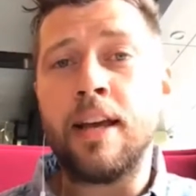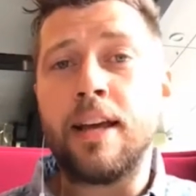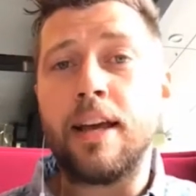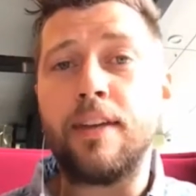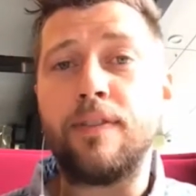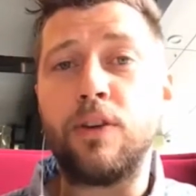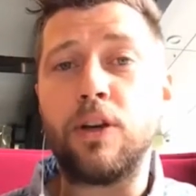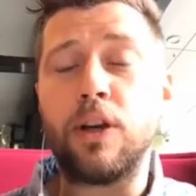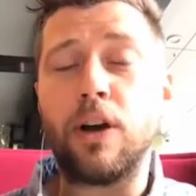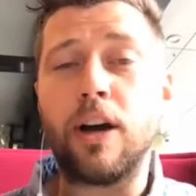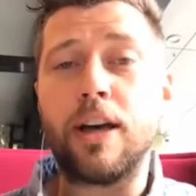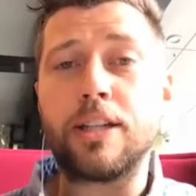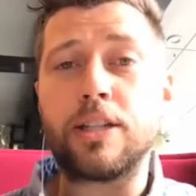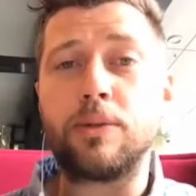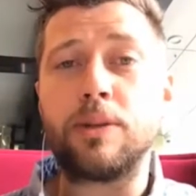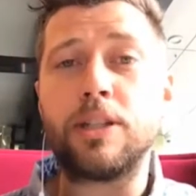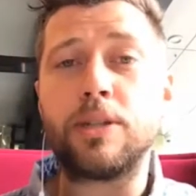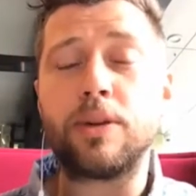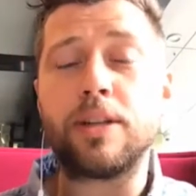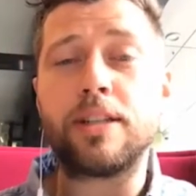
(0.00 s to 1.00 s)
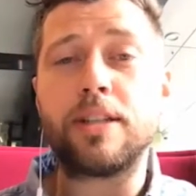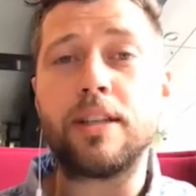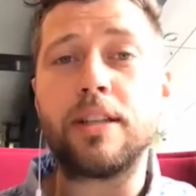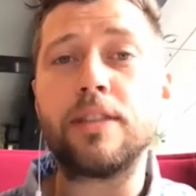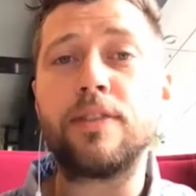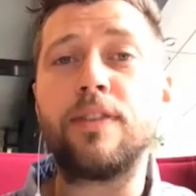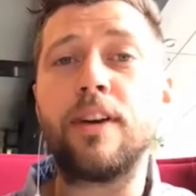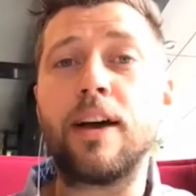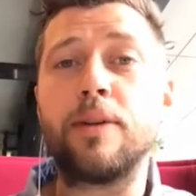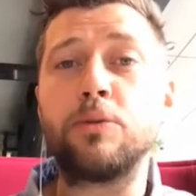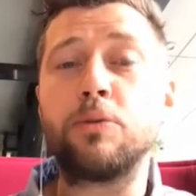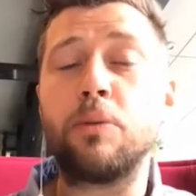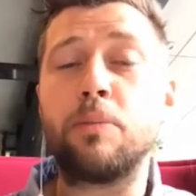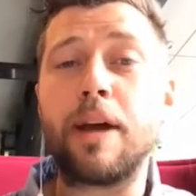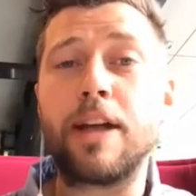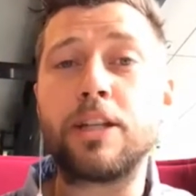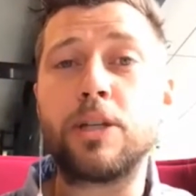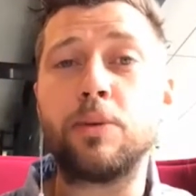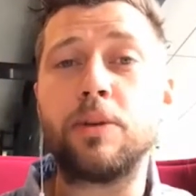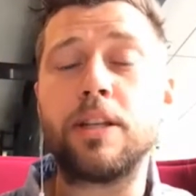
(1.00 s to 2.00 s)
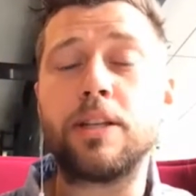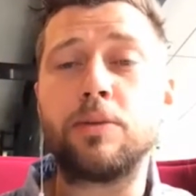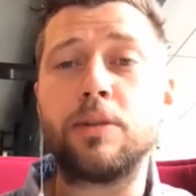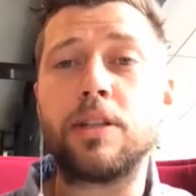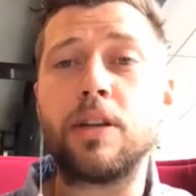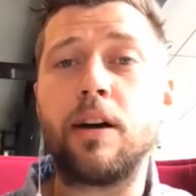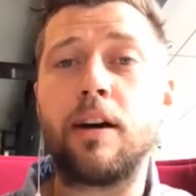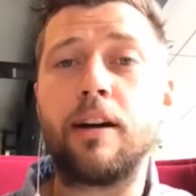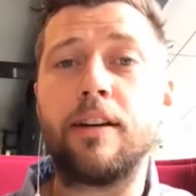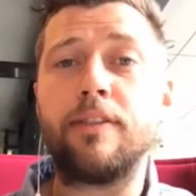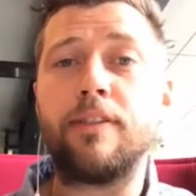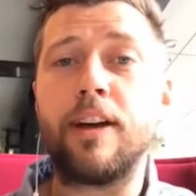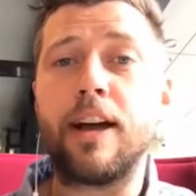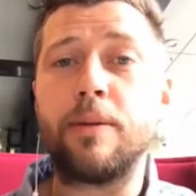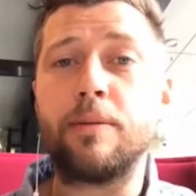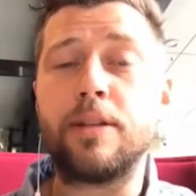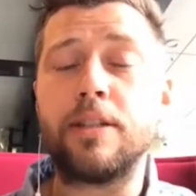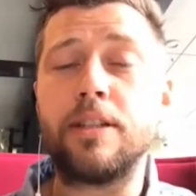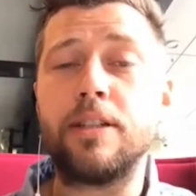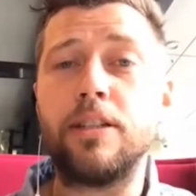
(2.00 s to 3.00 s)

if you guys are interested in these farms, we'll match you with these retiring farmers,